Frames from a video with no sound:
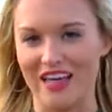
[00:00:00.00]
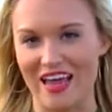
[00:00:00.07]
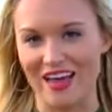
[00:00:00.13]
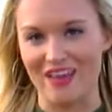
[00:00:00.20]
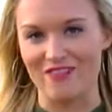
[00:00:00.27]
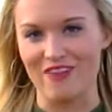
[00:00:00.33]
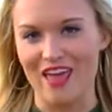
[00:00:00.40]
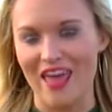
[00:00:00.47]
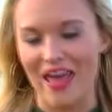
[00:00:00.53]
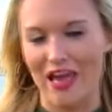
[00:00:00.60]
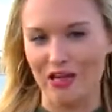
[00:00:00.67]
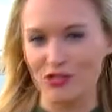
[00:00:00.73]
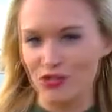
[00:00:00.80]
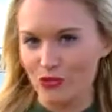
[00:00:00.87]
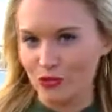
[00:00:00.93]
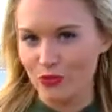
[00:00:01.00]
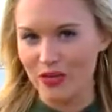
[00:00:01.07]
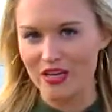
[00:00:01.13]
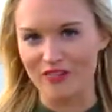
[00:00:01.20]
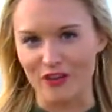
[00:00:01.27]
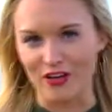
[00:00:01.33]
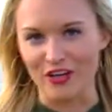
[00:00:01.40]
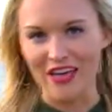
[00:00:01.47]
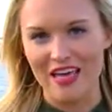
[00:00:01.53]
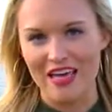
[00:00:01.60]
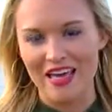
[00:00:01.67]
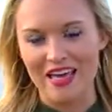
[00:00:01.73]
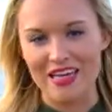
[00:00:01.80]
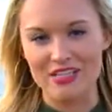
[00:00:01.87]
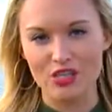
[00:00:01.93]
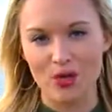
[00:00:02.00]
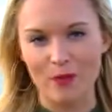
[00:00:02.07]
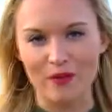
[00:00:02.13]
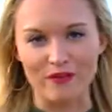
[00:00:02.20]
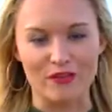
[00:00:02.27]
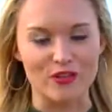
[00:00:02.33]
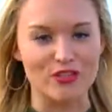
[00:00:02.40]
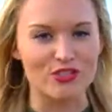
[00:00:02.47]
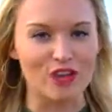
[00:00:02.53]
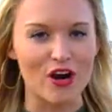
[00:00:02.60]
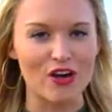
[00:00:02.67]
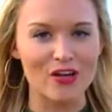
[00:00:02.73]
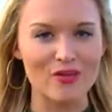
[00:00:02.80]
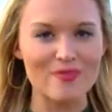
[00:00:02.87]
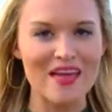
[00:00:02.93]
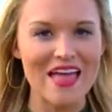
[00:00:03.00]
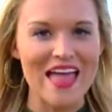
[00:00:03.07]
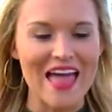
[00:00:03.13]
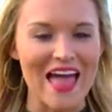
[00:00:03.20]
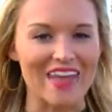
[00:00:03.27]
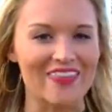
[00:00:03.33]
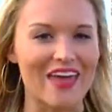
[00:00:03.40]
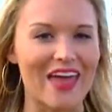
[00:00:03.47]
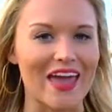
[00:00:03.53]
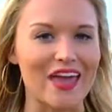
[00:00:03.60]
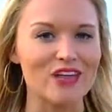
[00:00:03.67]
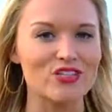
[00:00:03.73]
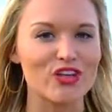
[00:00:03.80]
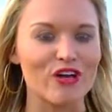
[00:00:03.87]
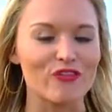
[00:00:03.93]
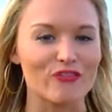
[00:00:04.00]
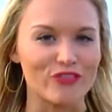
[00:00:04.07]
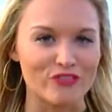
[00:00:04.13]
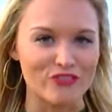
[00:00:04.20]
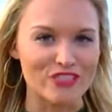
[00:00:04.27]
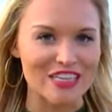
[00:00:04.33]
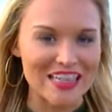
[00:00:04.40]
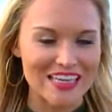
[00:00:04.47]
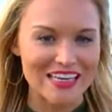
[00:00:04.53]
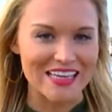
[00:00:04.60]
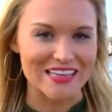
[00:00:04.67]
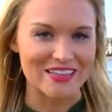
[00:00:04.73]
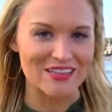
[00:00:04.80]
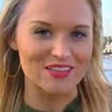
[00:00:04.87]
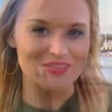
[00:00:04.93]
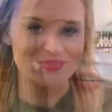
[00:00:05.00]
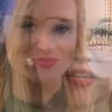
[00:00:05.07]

native, Andrew Weaver, he's hoping for stardom at the age of 15.